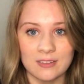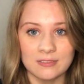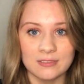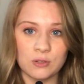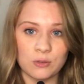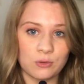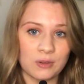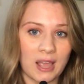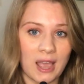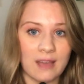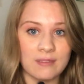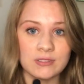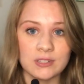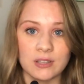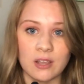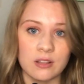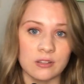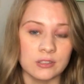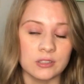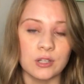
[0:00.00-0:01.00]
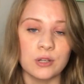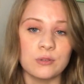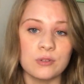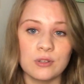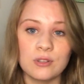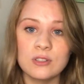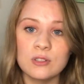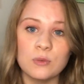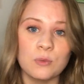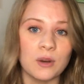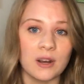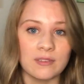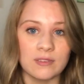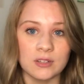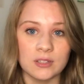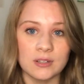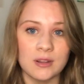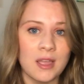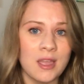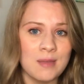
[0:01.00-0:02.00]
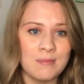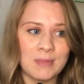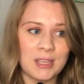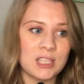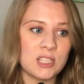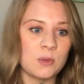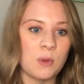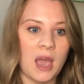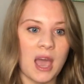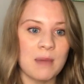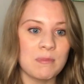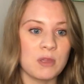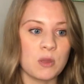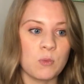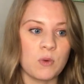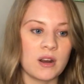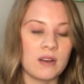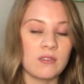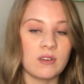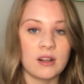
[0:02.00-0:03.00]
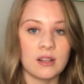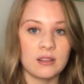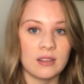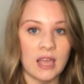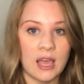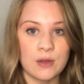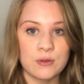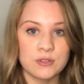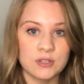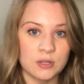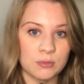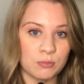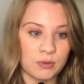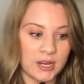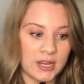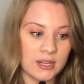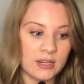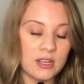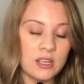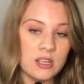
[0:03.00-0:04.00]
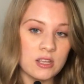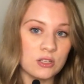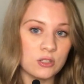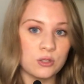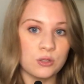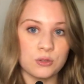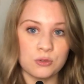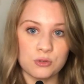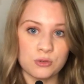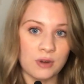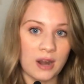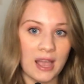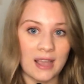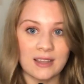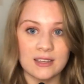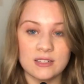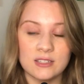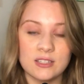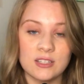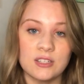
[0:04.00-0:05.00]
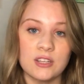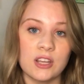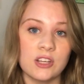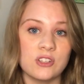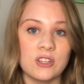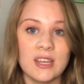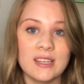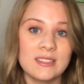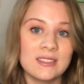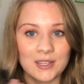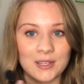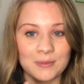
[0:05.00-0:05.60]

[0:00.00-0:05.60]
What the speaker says: You don't have to color code. You can do whatever makes you happy, whatever allows your brain to track and to digest.